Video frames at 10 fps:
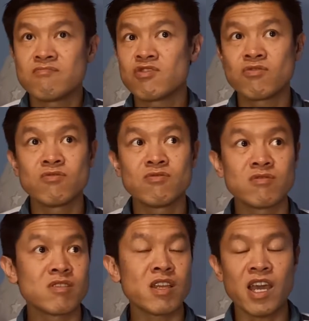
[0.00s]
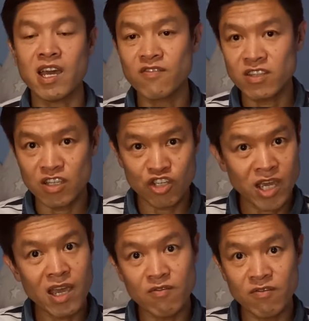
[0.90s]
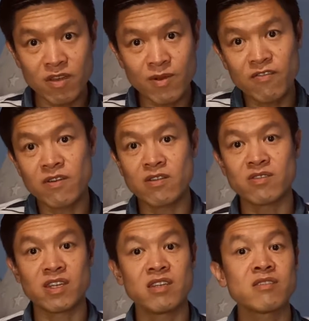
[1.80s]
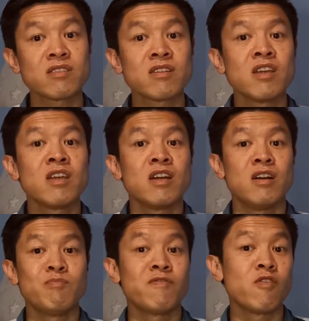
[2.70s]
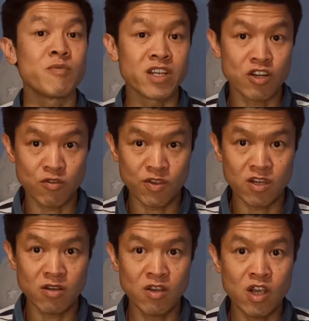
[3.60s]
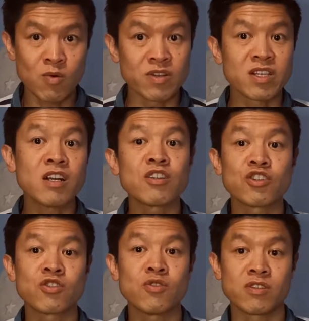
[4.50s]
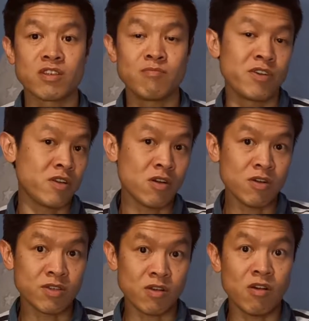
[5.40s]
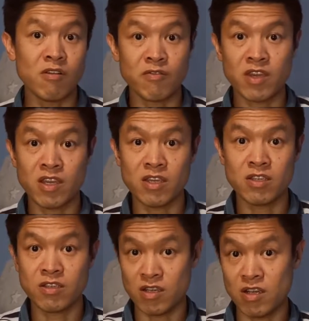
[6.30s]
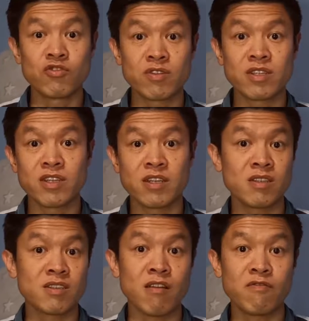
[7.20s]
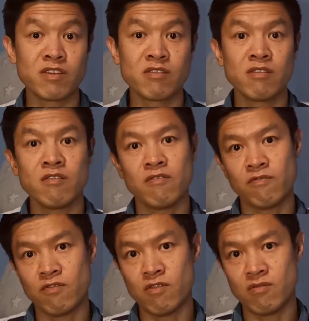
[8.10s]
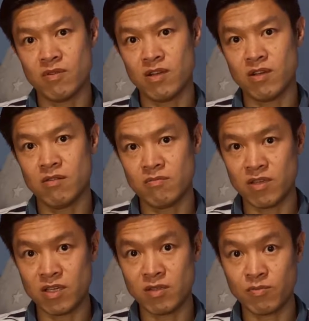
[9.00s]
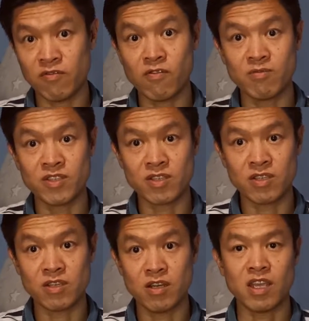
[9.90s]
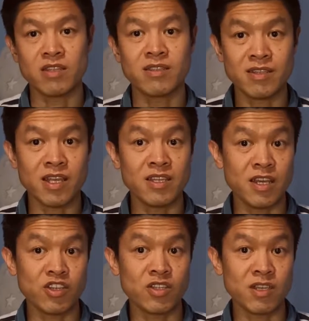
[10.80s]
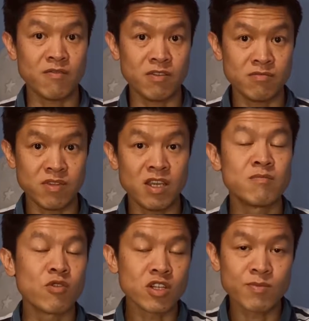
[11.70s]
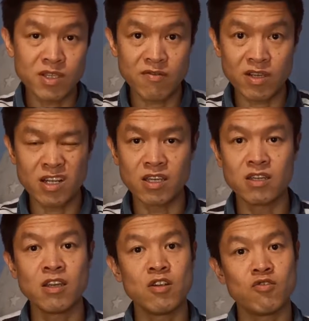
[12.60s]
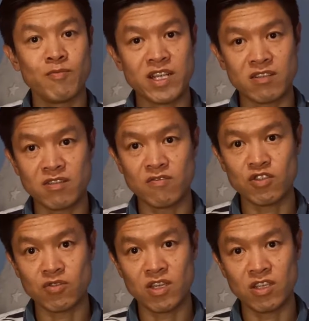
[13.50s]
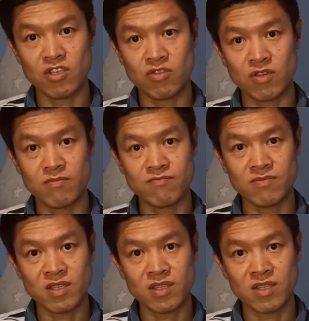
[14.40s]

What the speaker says: through having the chat with him, I found out that his performing career was cut short because of his injuries that he suffered from his performance that he actually suffered, and more specifically, repetitive strain injury.